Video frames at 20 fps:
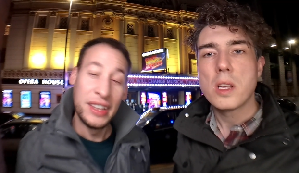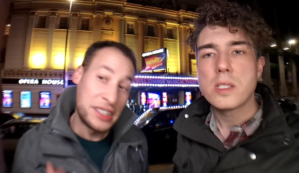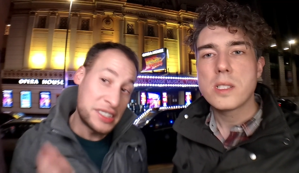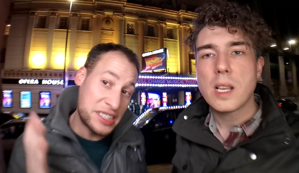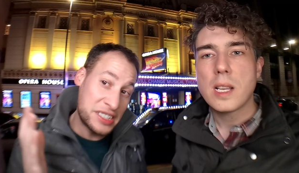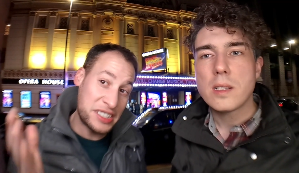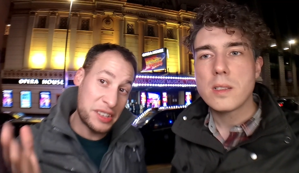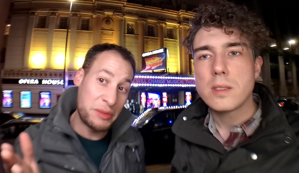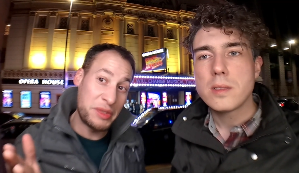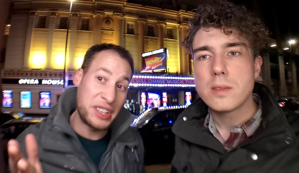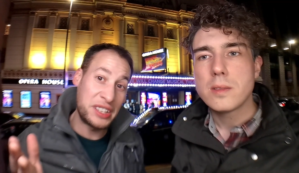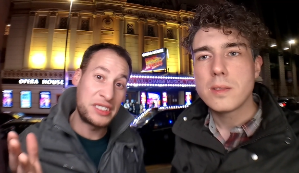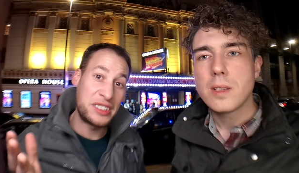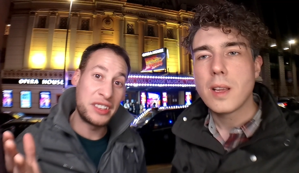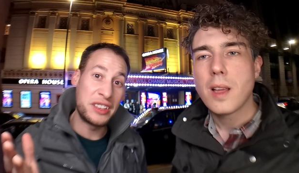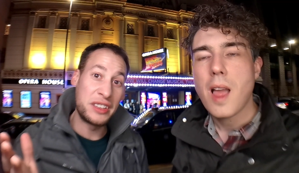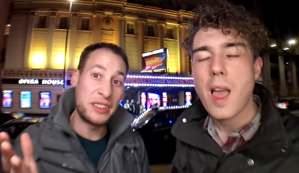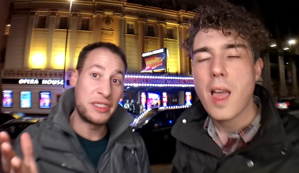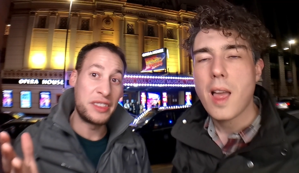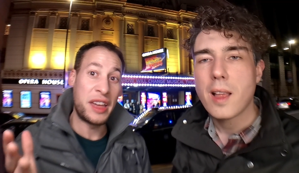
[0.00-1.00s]
Speaker 1: So something
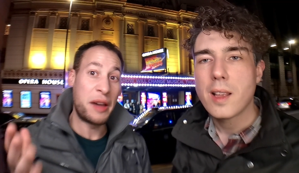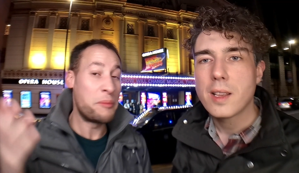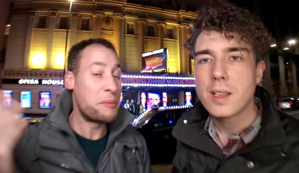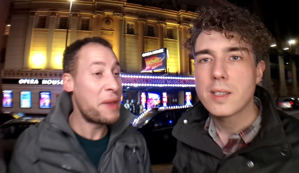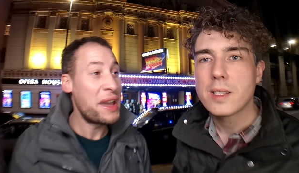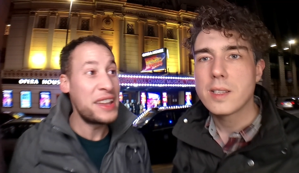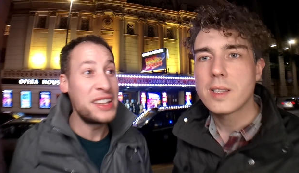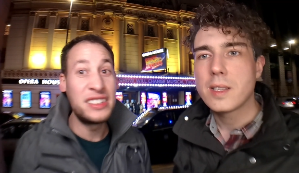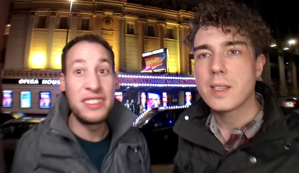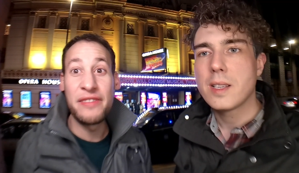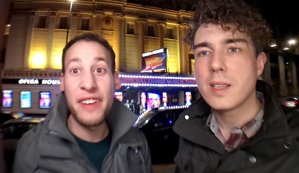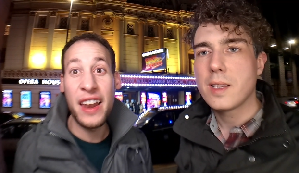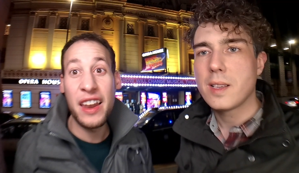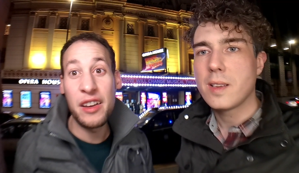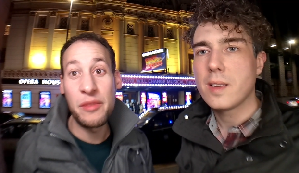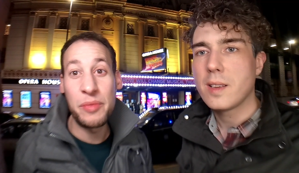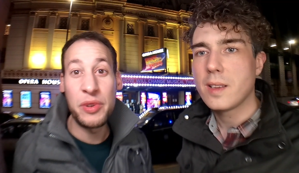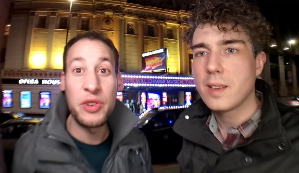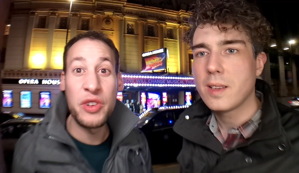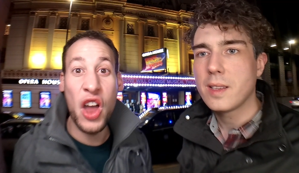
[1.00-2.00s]
to that may
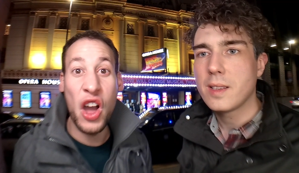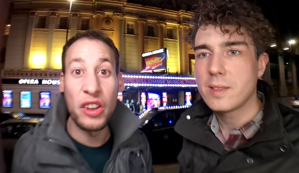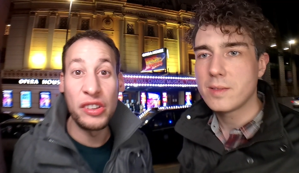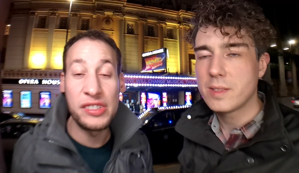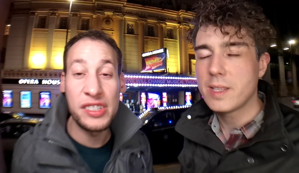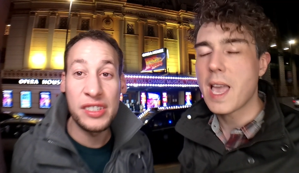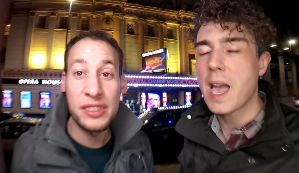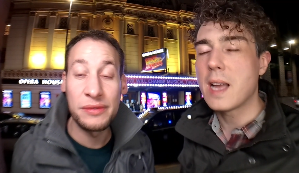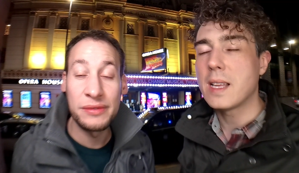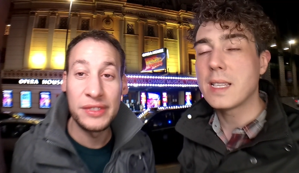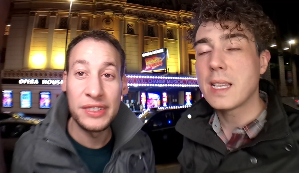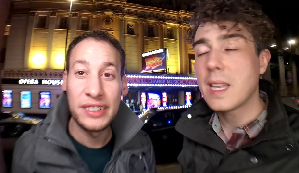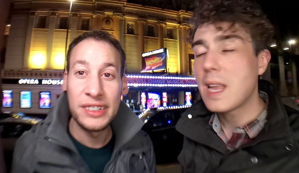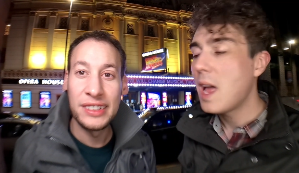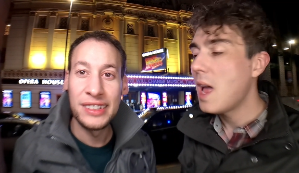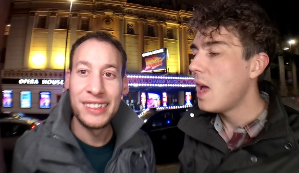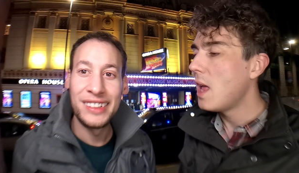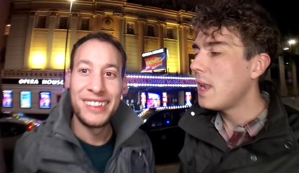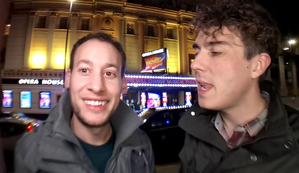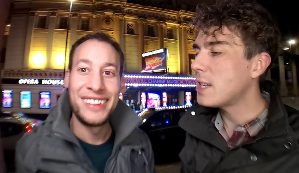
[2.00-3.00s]
develop. Who knows? Yeah
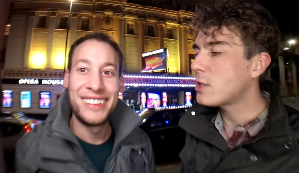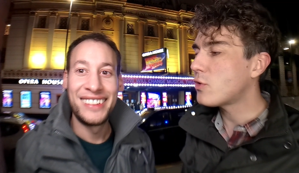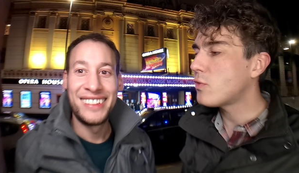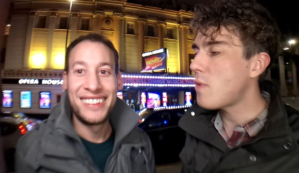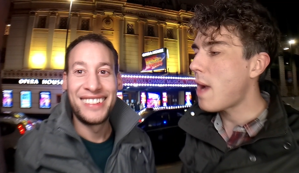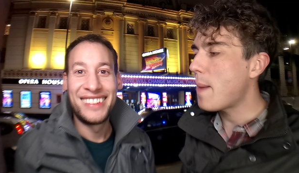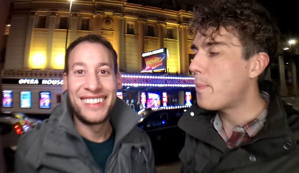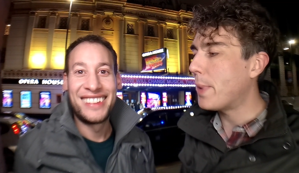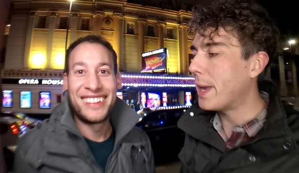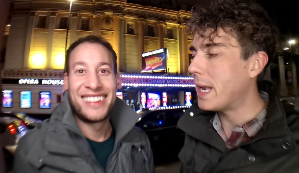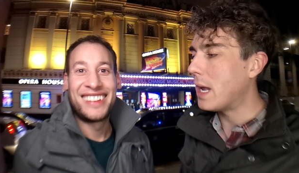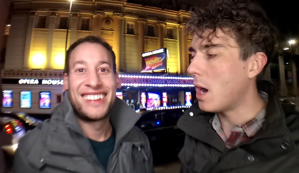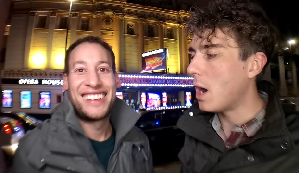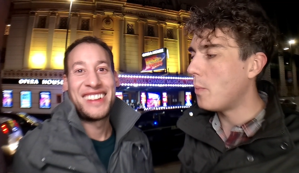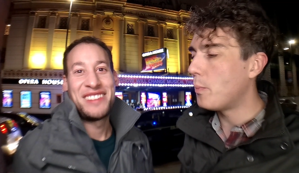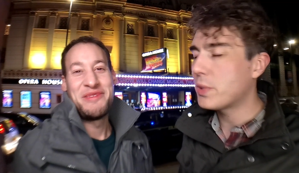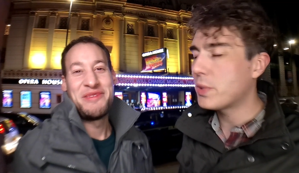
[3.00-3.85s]
Speaker 2: let's wrap it up.